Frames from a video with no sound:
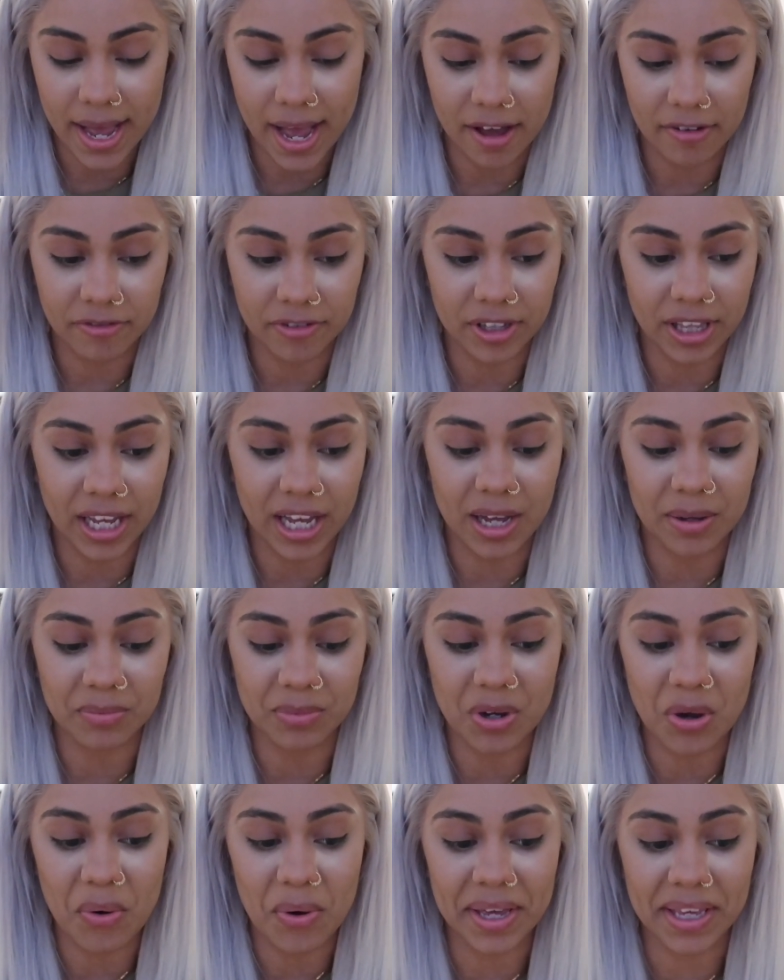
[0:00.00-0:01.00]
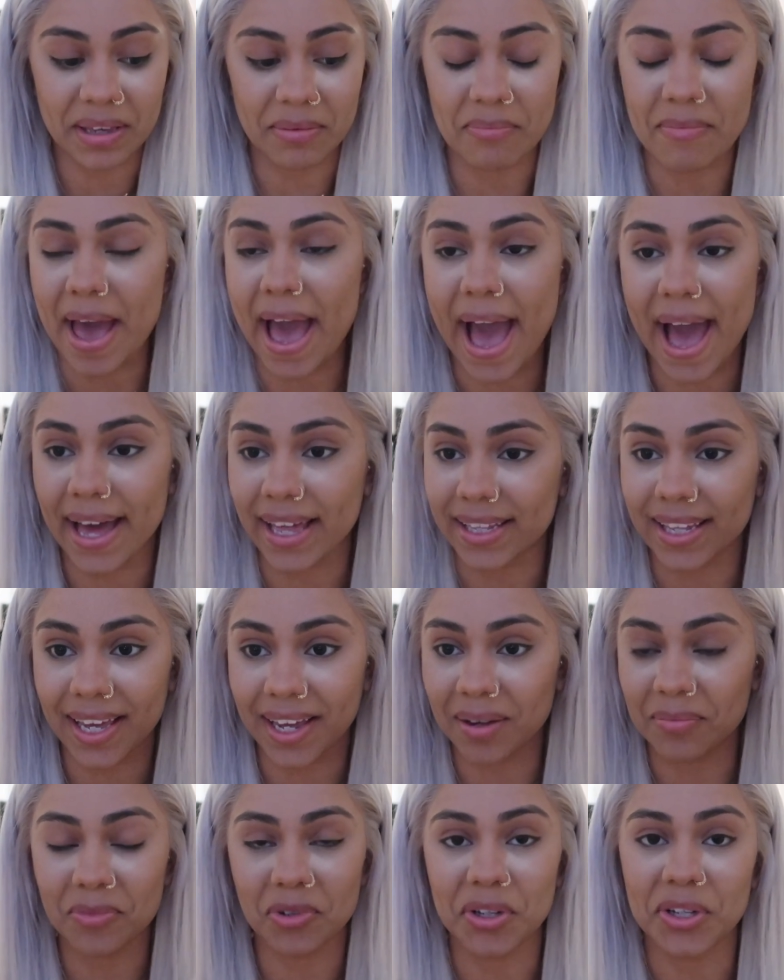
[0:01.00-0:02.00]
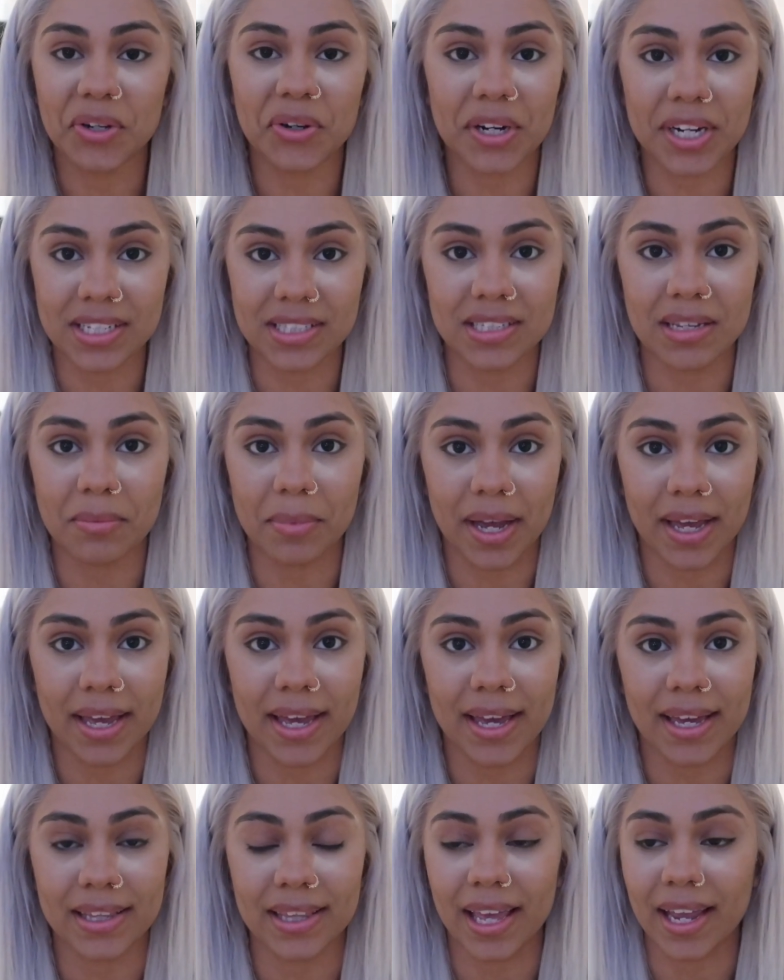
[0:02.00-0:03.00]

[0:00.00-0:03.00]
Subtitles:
I feel like I'm going mad, like I'm going crazy in my head,